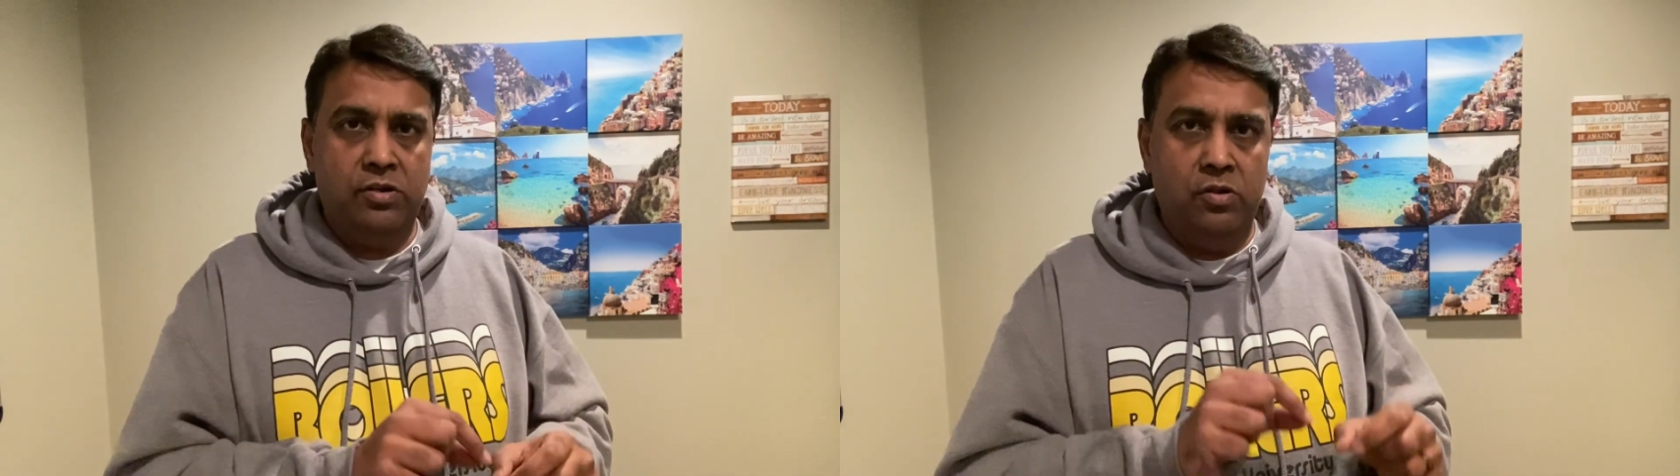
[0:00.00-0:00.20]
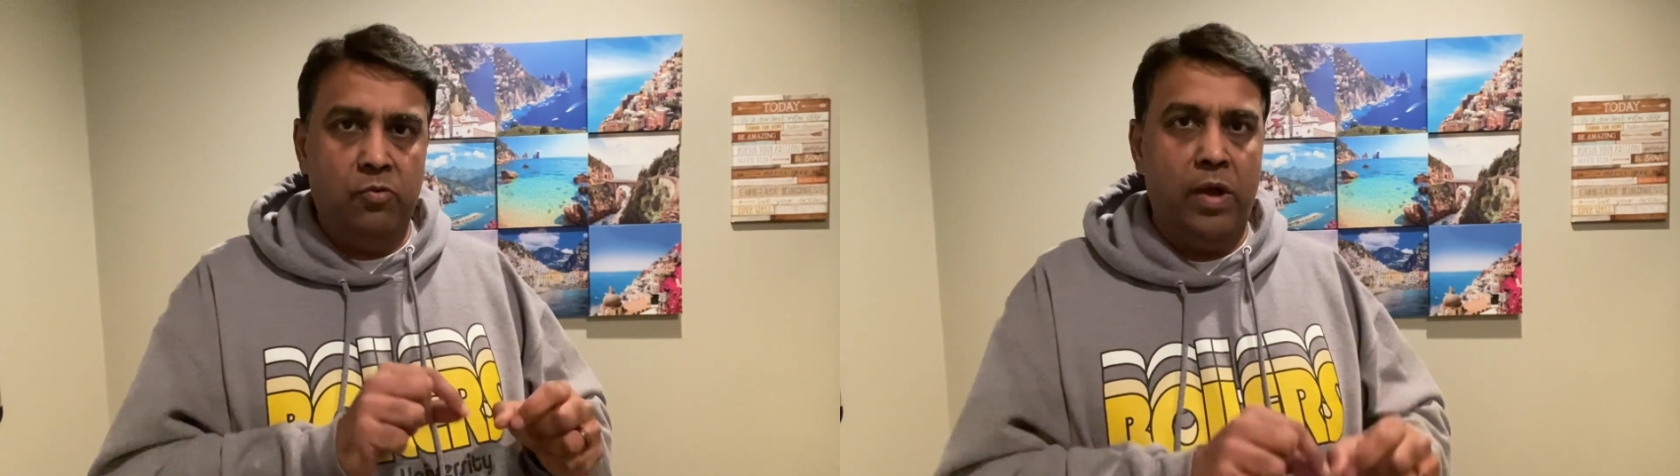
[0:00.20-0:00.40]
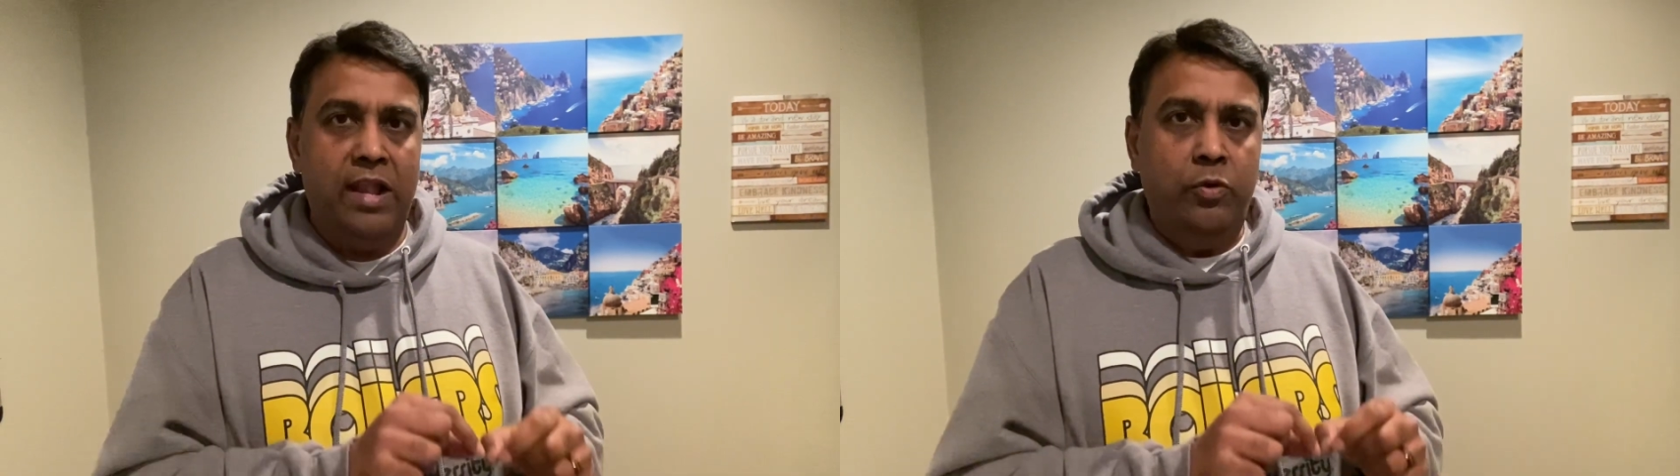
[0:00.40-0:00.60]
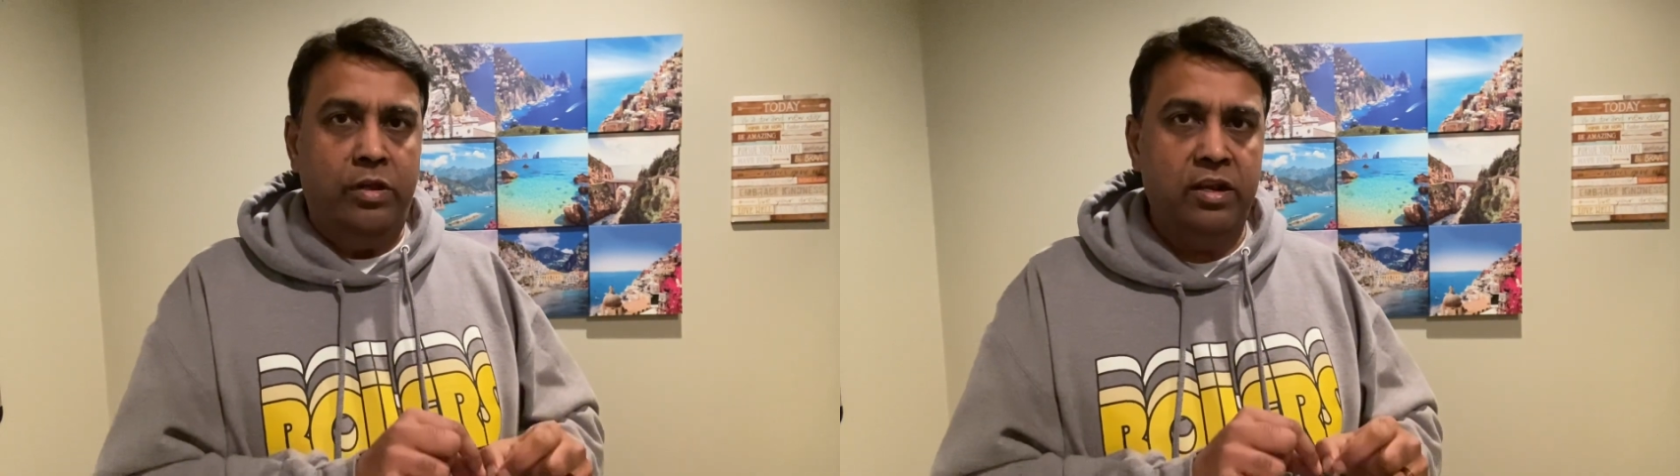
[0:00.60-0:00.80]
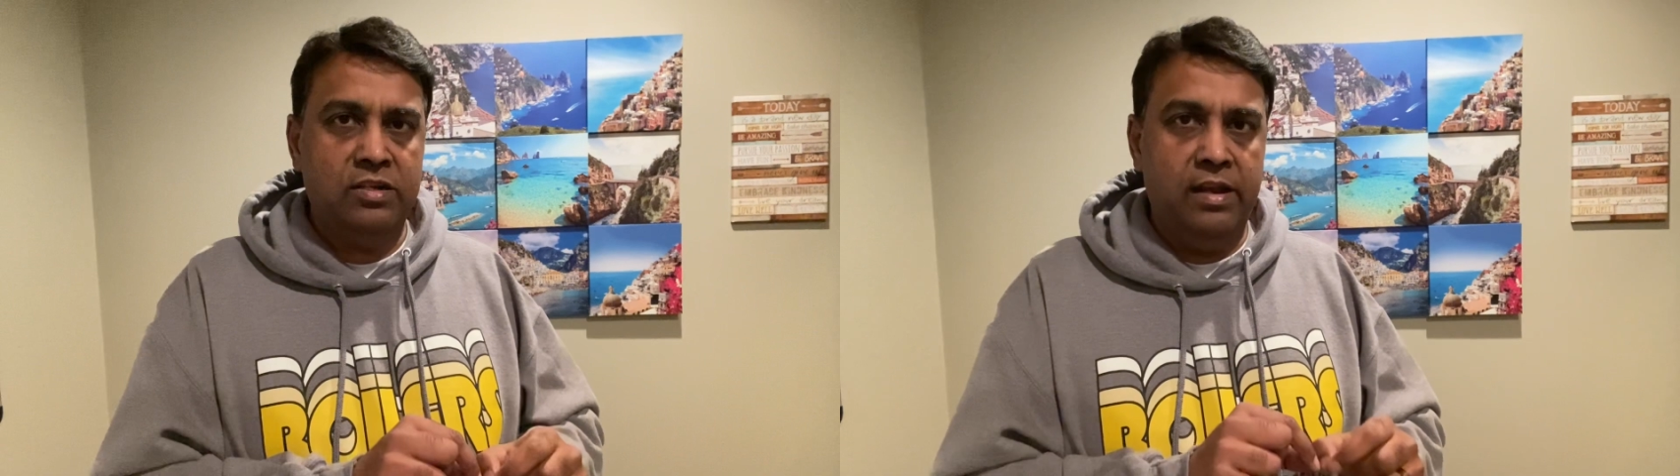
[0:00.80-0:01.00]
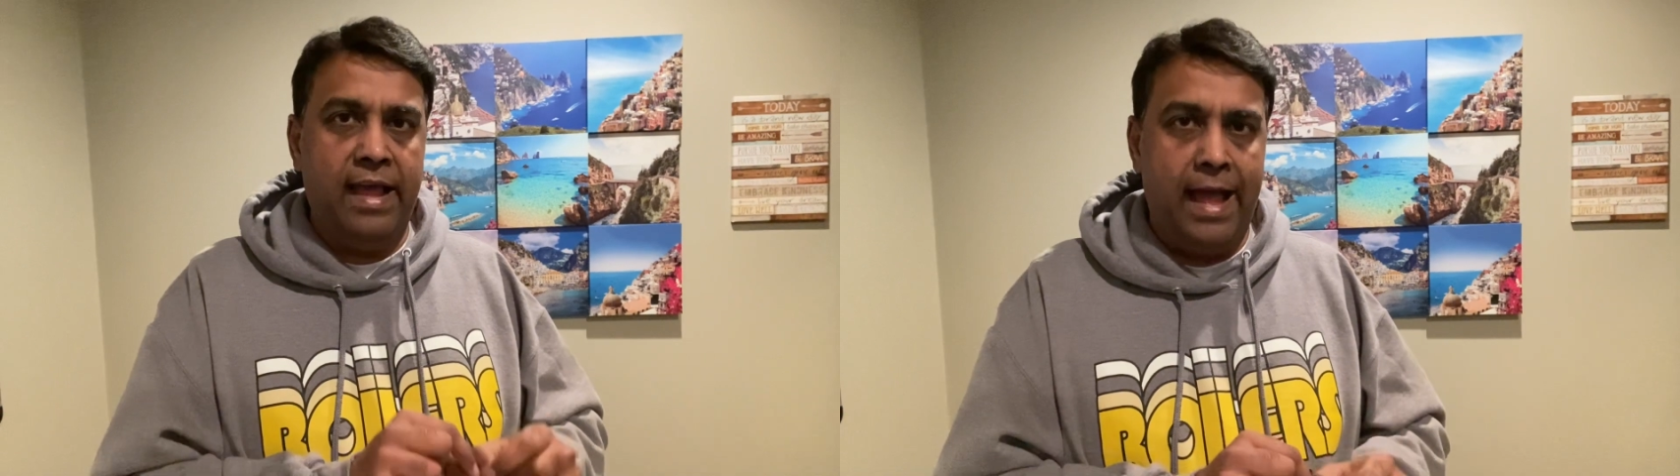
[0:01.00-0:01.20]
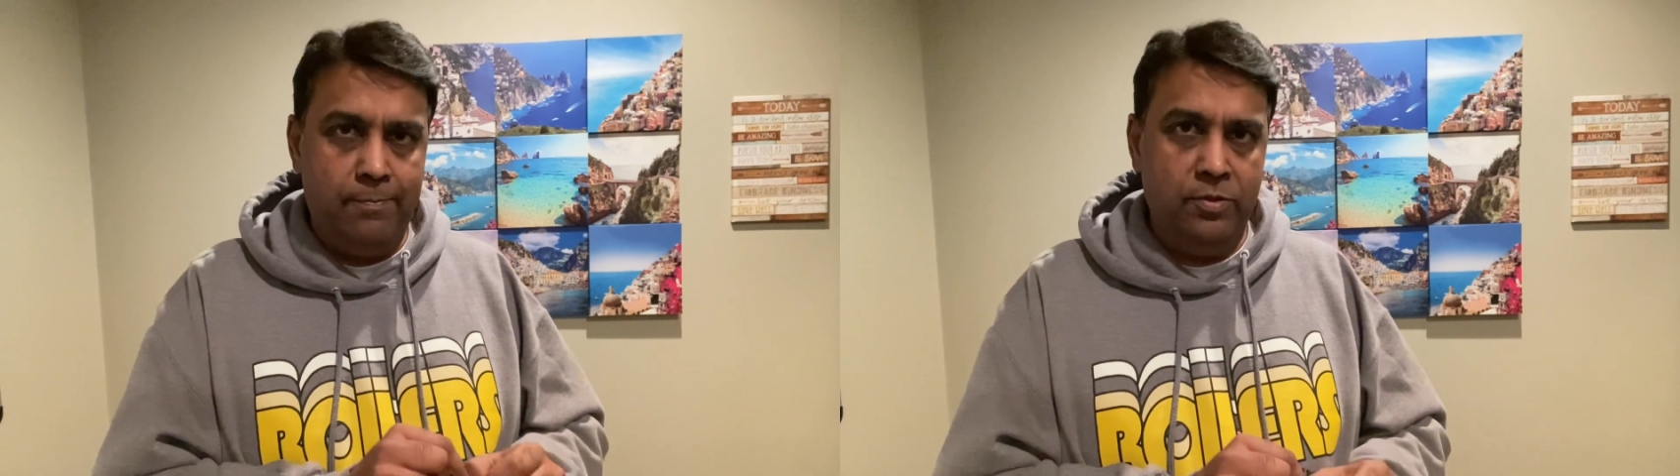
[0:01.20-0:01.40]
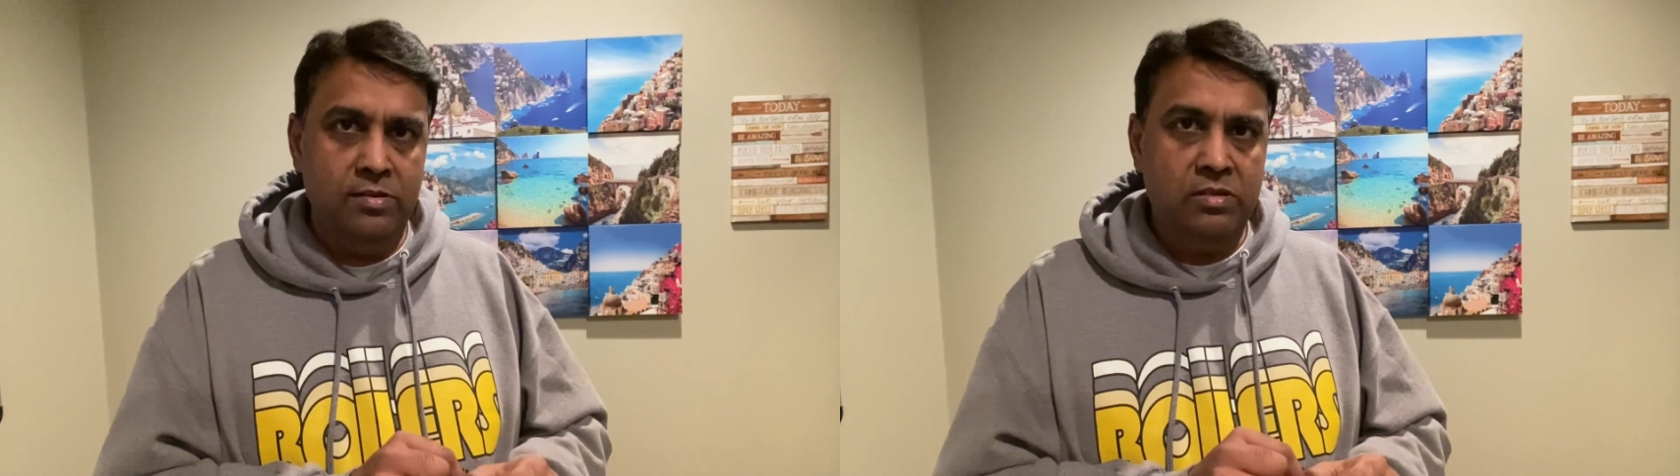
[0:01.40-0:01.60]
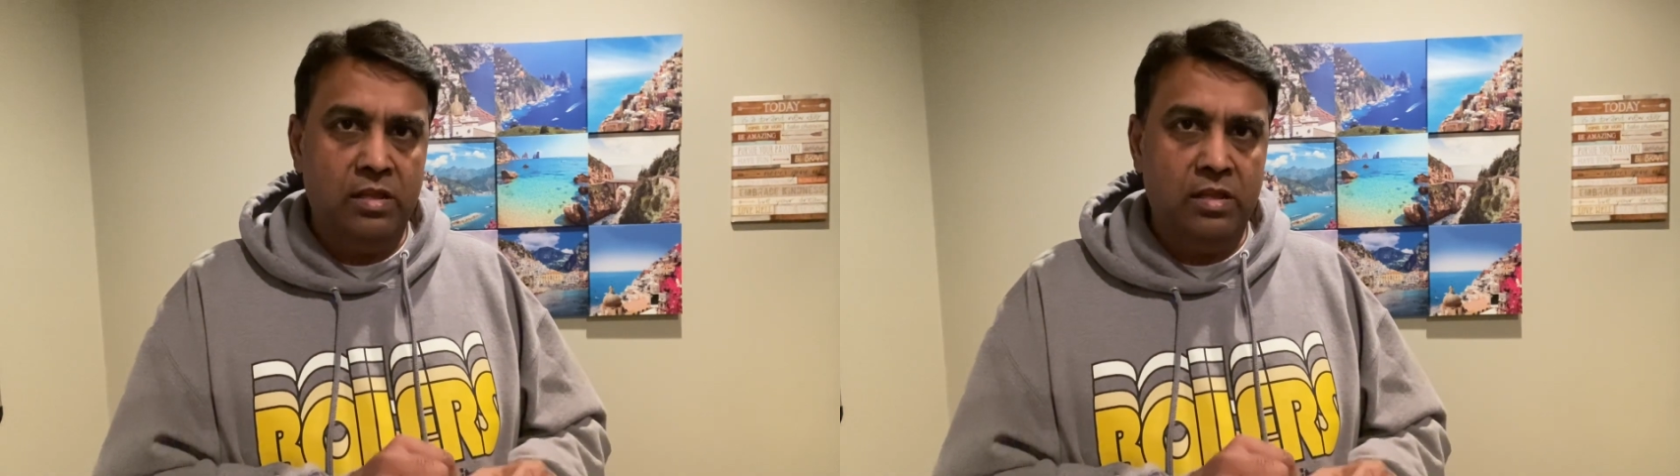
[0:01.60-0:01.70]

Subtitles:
or the value creation happens